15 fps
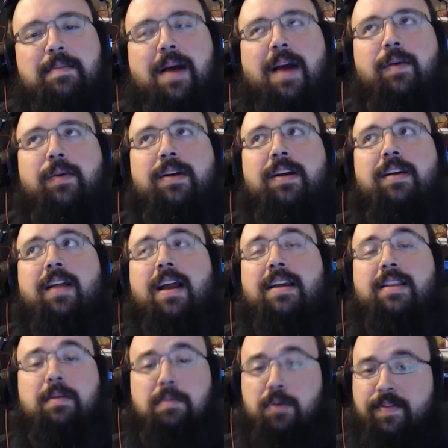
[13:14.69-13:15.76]
I really like
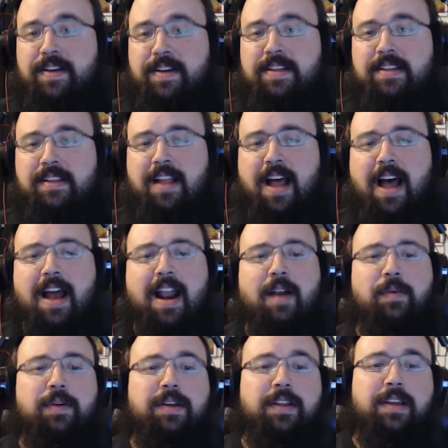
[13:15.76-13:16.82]
the movies a lot. I
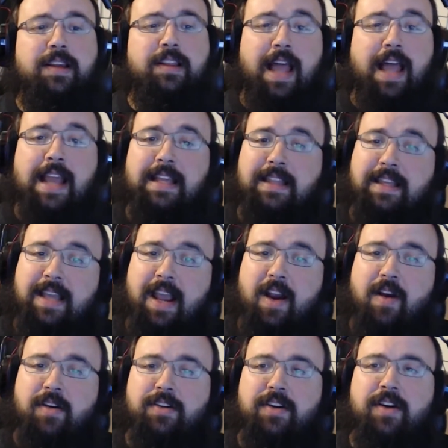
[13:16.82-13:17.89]
really like the
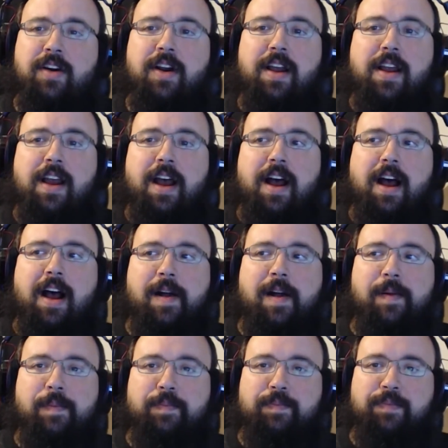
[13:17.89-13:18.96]
character.
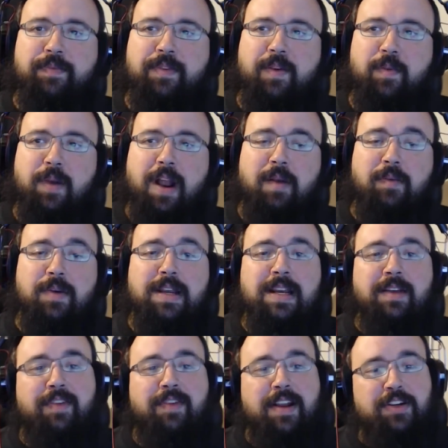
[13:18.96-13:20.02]
When I read
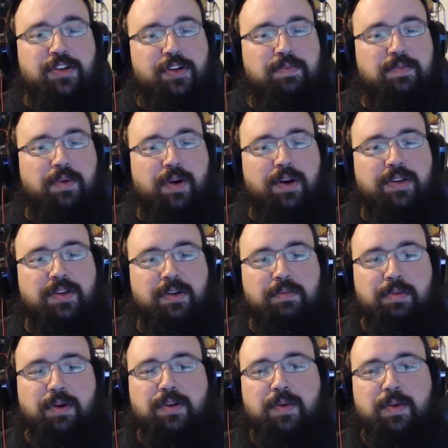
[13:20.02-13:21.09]
Avengers books or
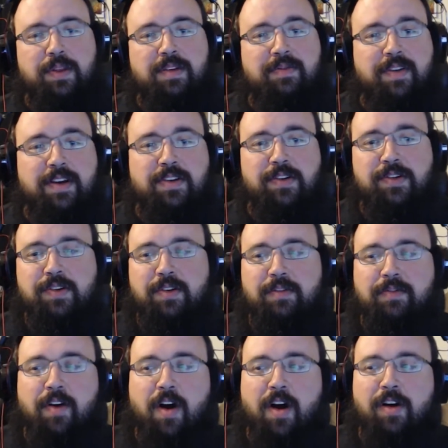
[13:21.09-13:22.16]
books where the Avengers are
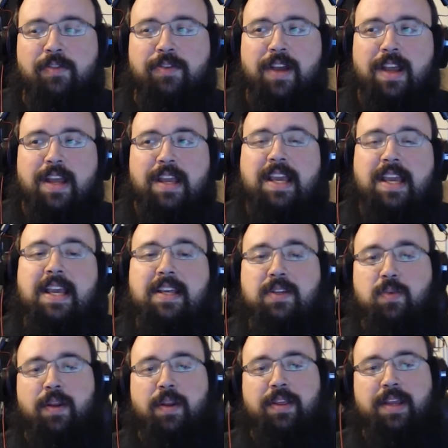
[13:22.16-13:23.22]
involved, he's
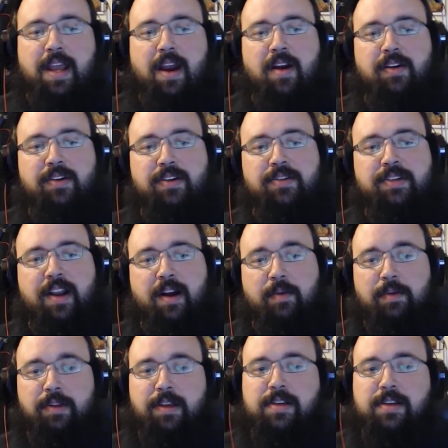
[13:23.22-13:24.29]
one of the characters that I
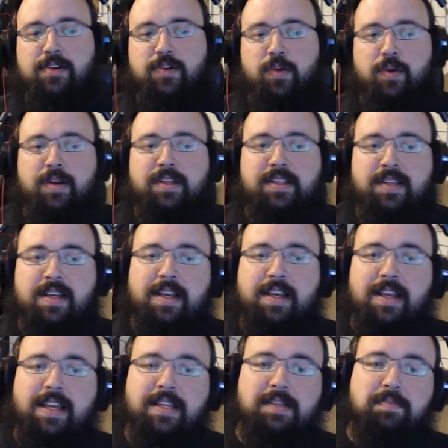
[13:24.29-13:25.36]
really enjoy seeing
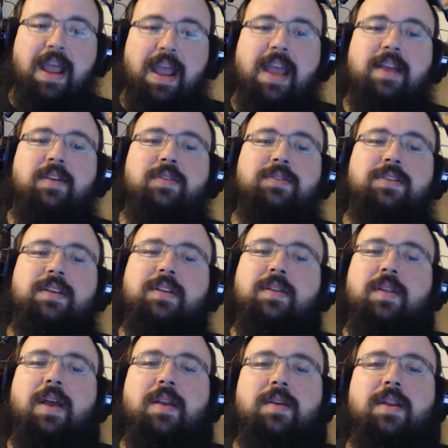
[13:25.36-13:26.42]
his panels
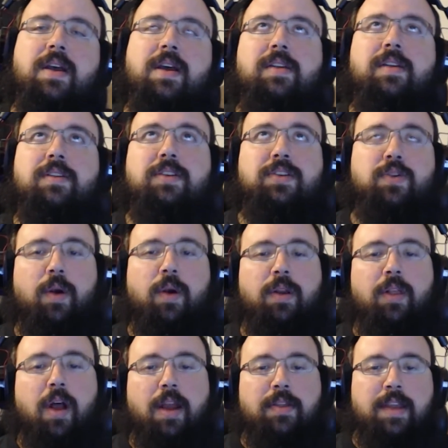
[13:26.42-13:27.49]
and the
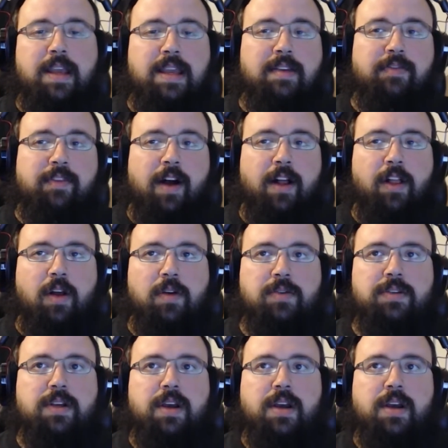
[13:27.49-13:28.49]
storyline that he follows.